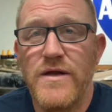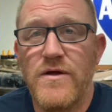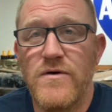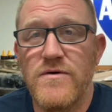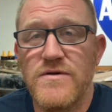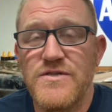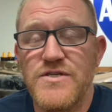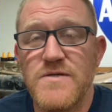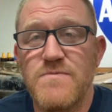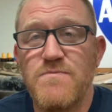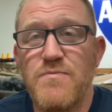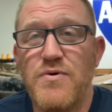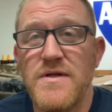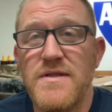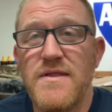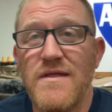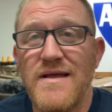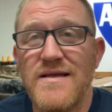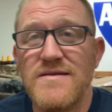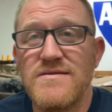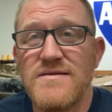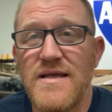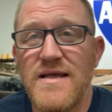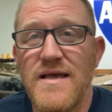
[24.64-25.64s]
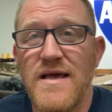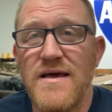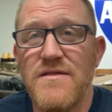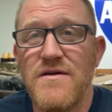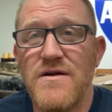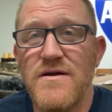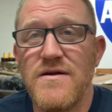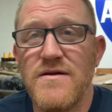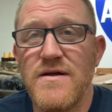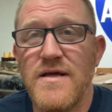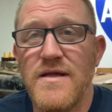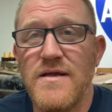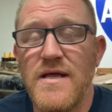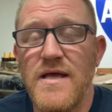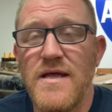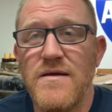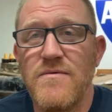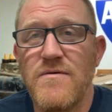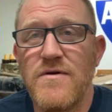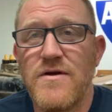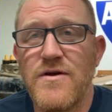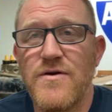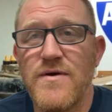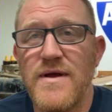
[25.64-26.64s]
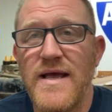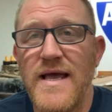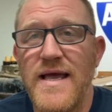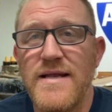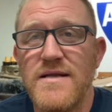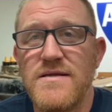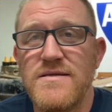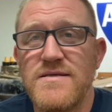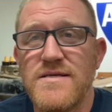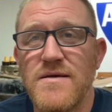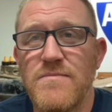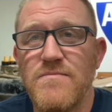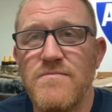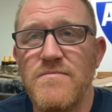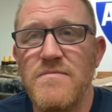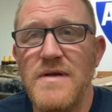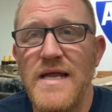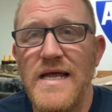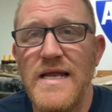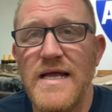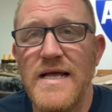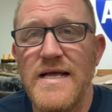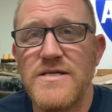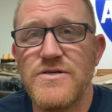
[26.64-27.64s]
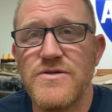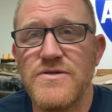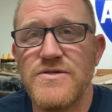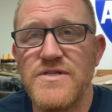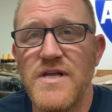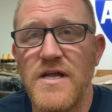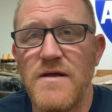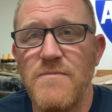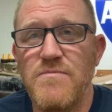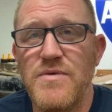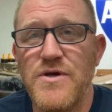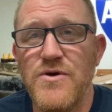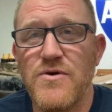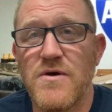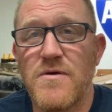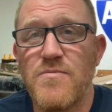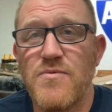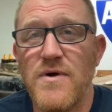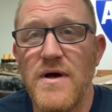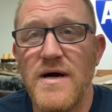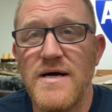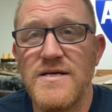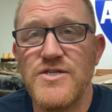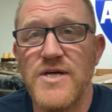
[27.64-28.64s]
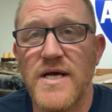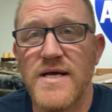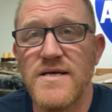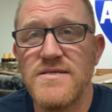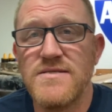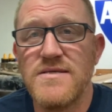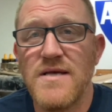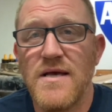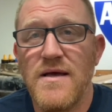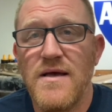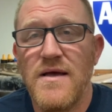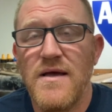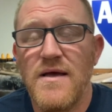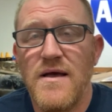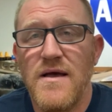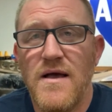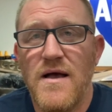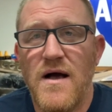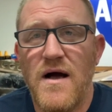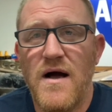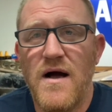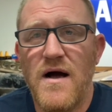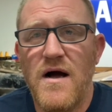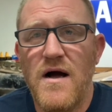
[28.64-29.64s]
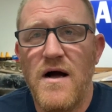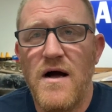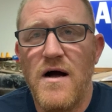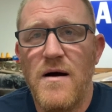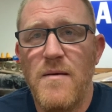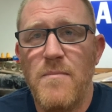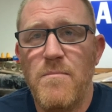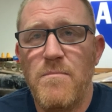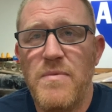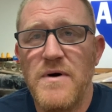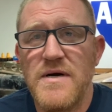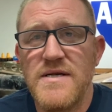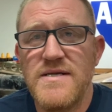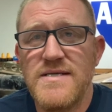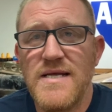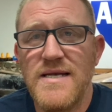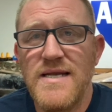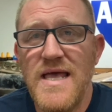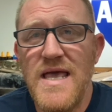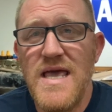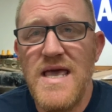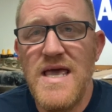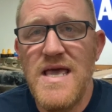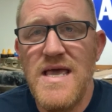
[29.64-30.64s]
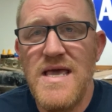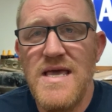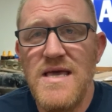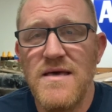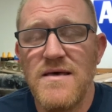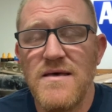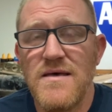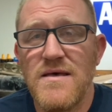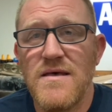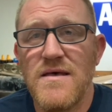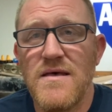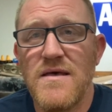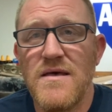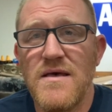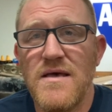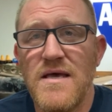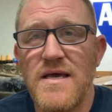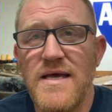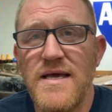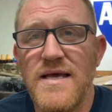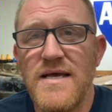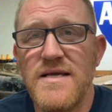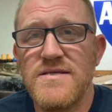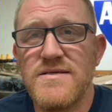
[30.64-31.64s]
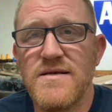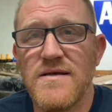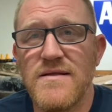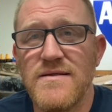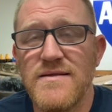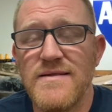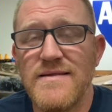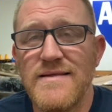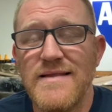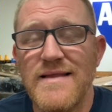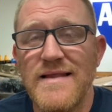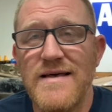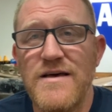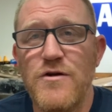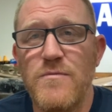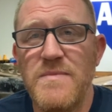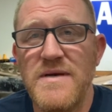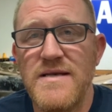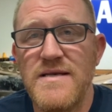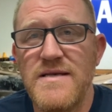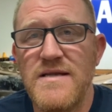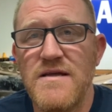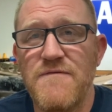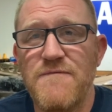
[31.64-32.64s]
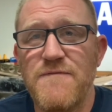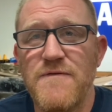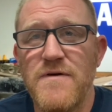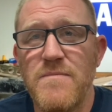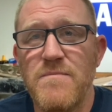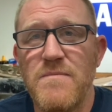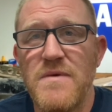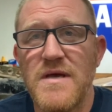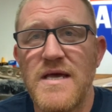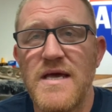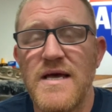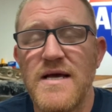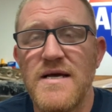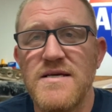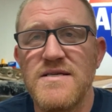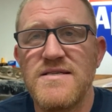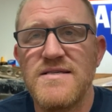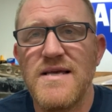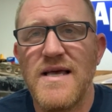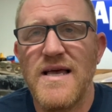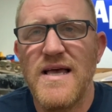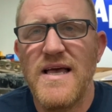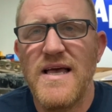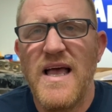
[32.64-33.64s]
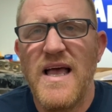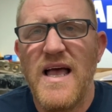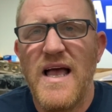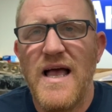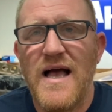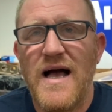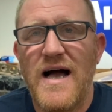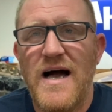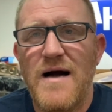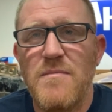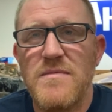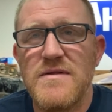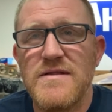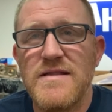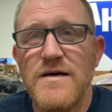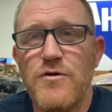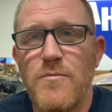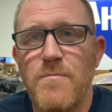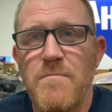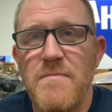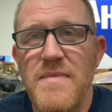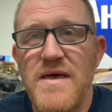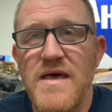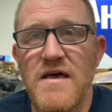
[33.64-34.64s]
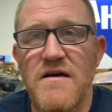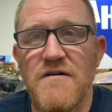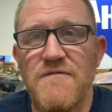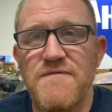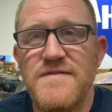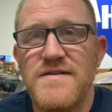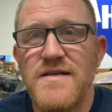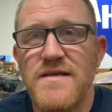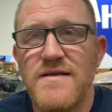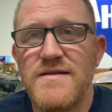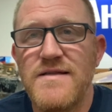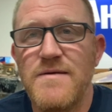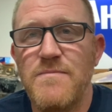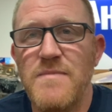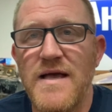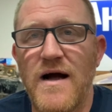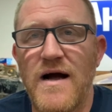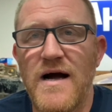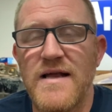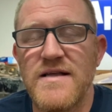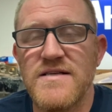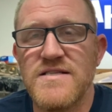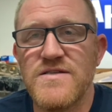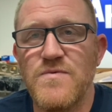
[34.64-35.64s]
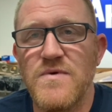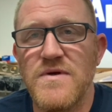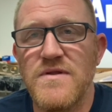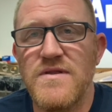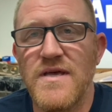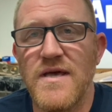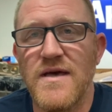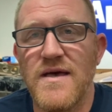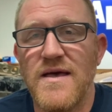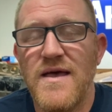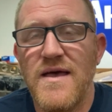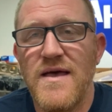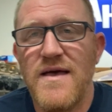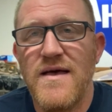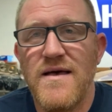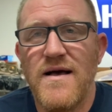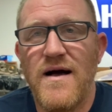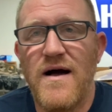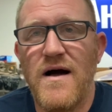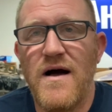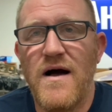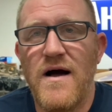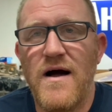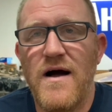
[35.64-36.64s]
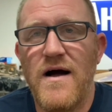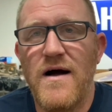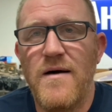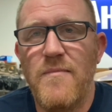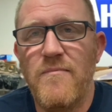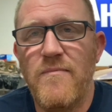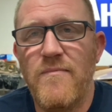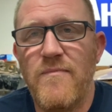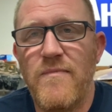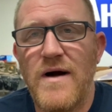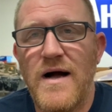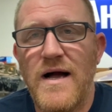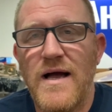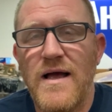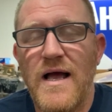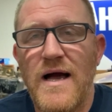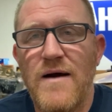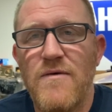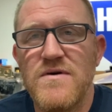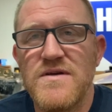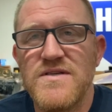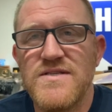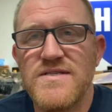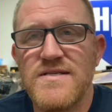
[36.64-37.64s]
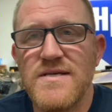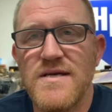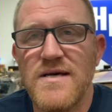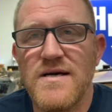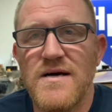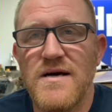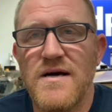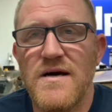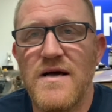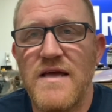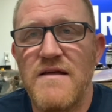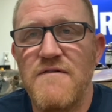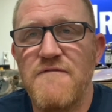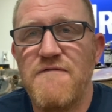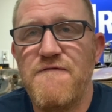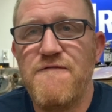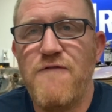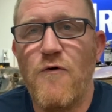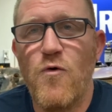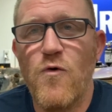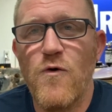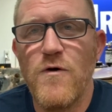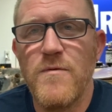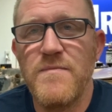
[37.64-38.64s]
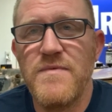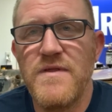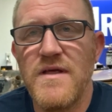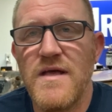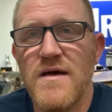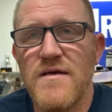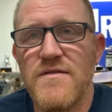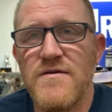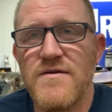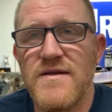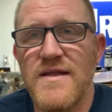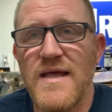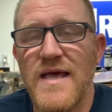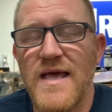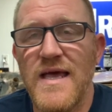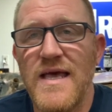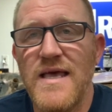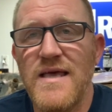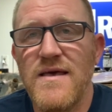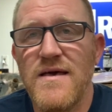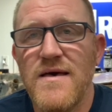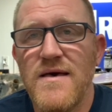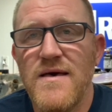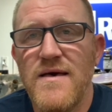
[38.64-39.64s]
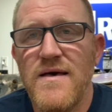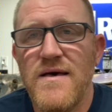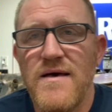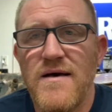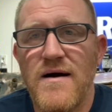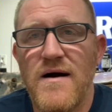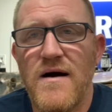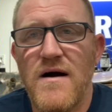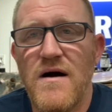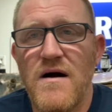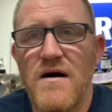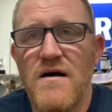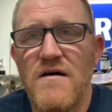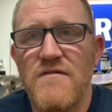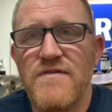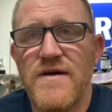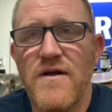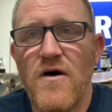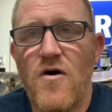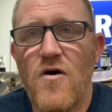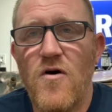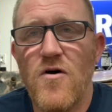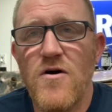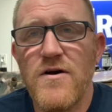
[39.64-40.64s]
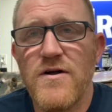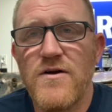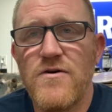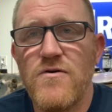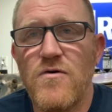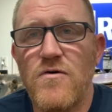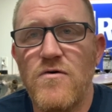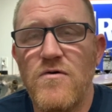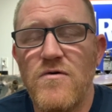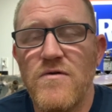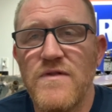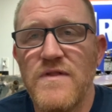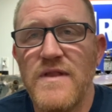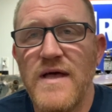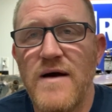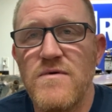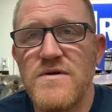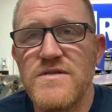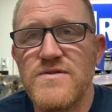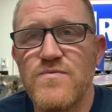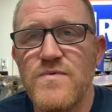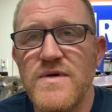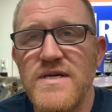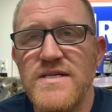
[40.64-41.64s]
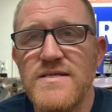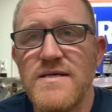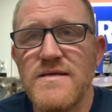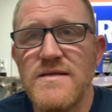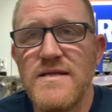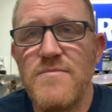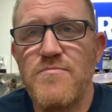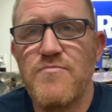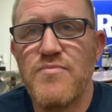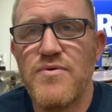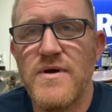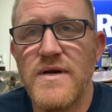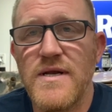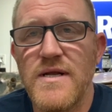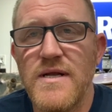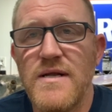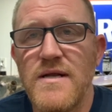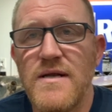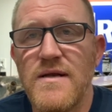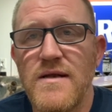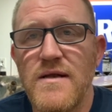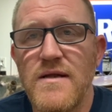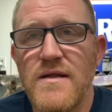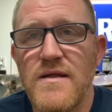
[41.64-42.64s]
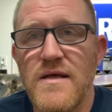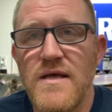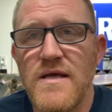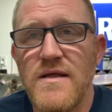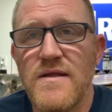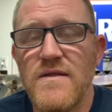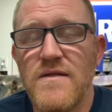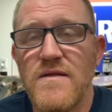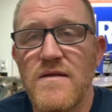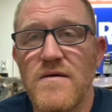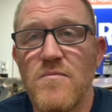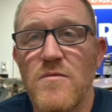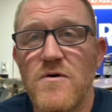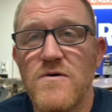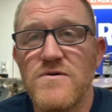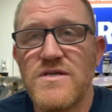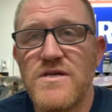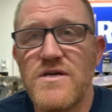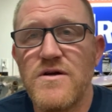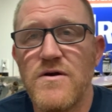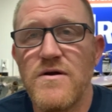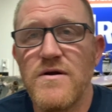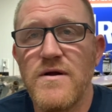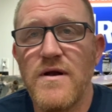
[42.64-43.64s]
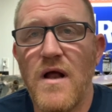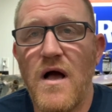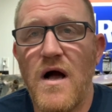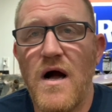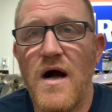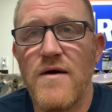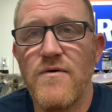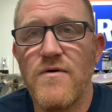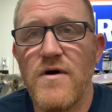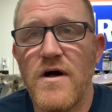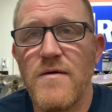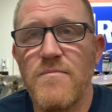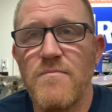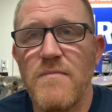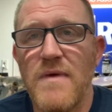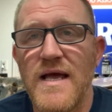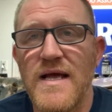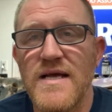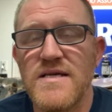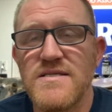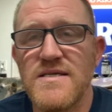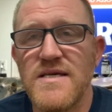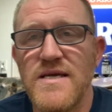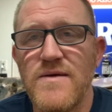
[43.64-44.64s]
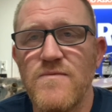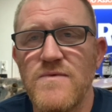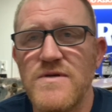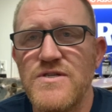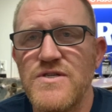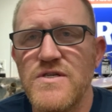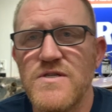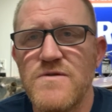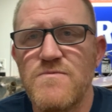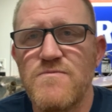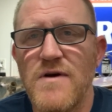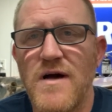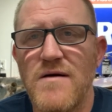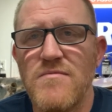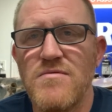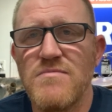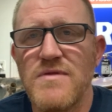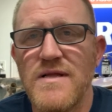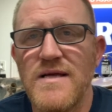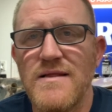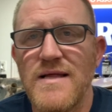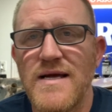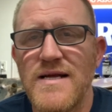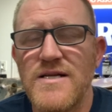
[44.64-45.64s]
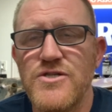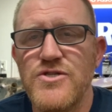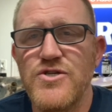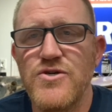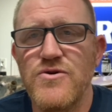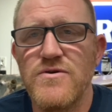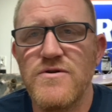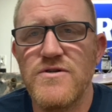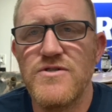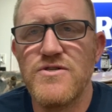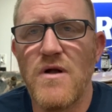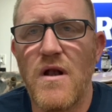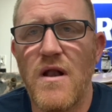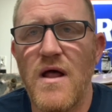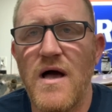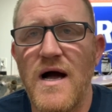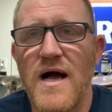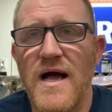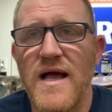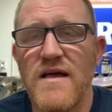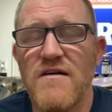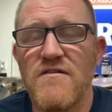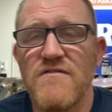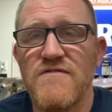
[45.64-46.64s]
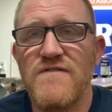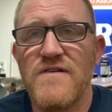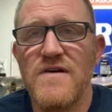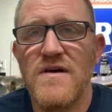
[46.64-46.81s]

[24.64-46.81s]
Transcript: just put things together and create some neat, interesting Buick projects. But today is a little bit different because I'm a little miffed, to be honest with you. I was informed the other day of an article that was recently printed in the most current Hot Rod magazine, which is probably like June or July of